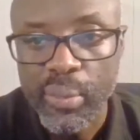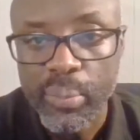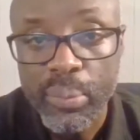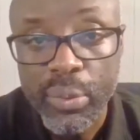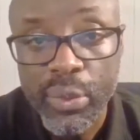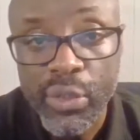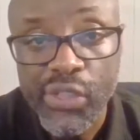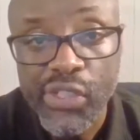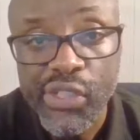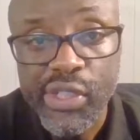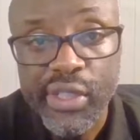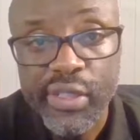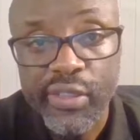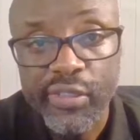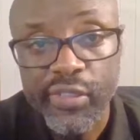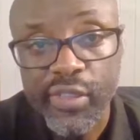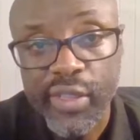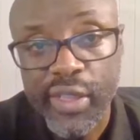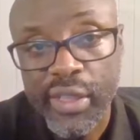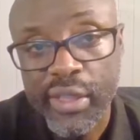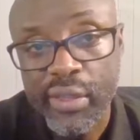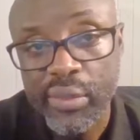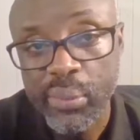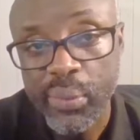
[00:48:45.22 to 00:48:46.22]
positive
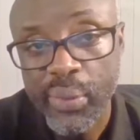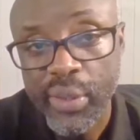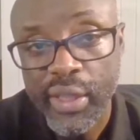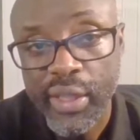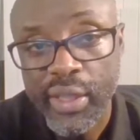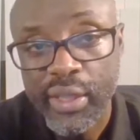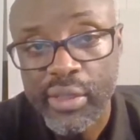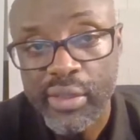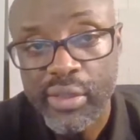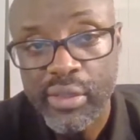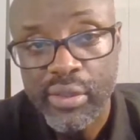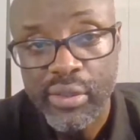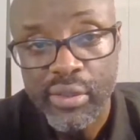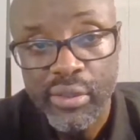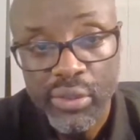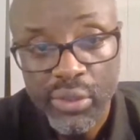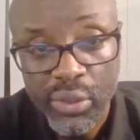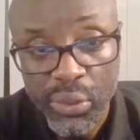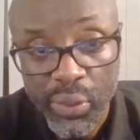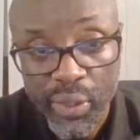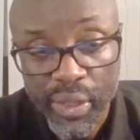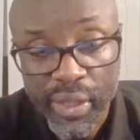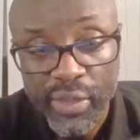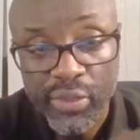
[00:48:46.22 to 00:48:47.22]
that we can
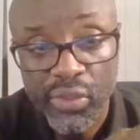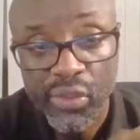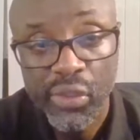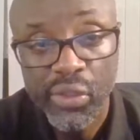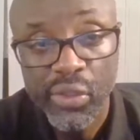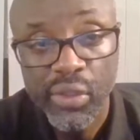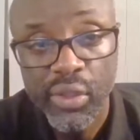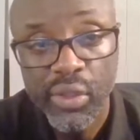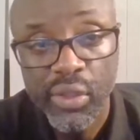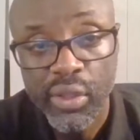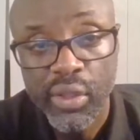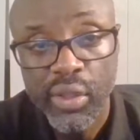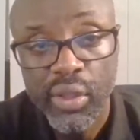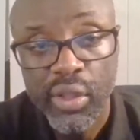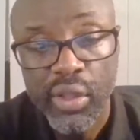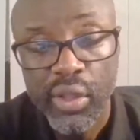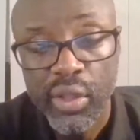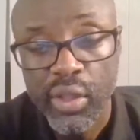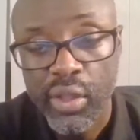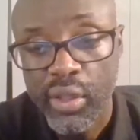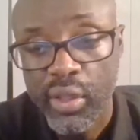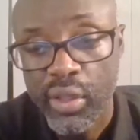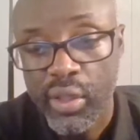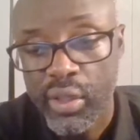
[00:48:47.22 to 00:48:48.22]
together
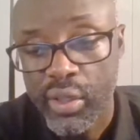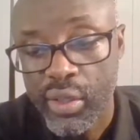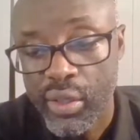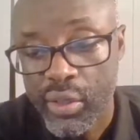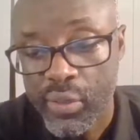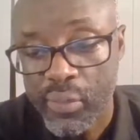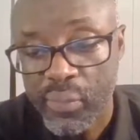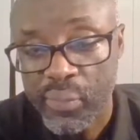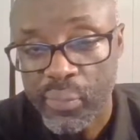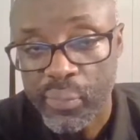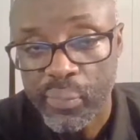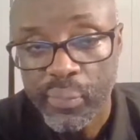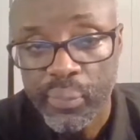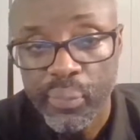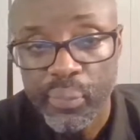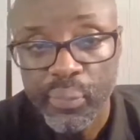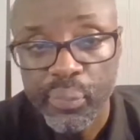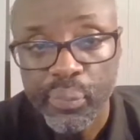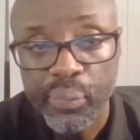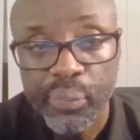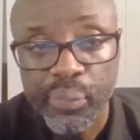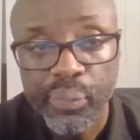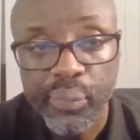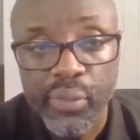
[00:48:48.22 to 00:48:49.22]
um,
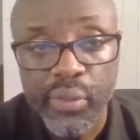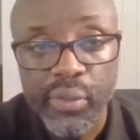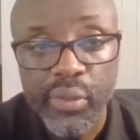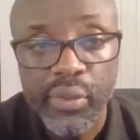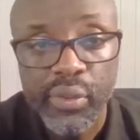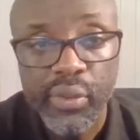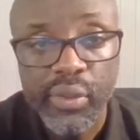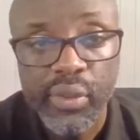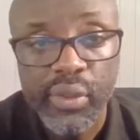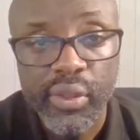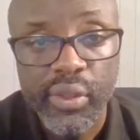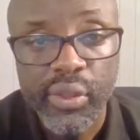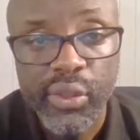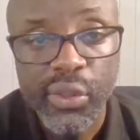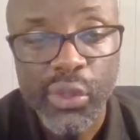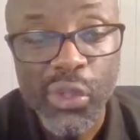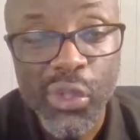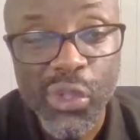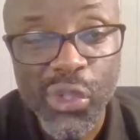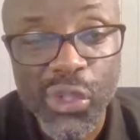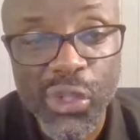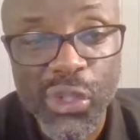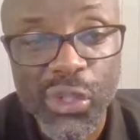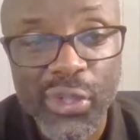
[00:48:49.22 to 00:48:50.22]

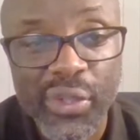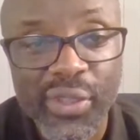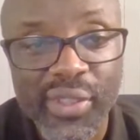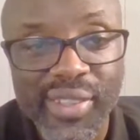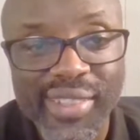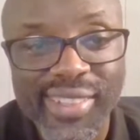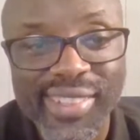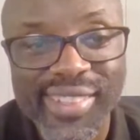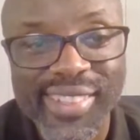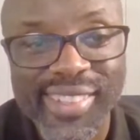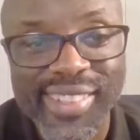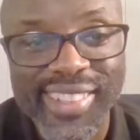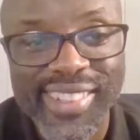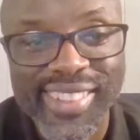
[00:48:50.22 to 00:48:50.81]
conquer this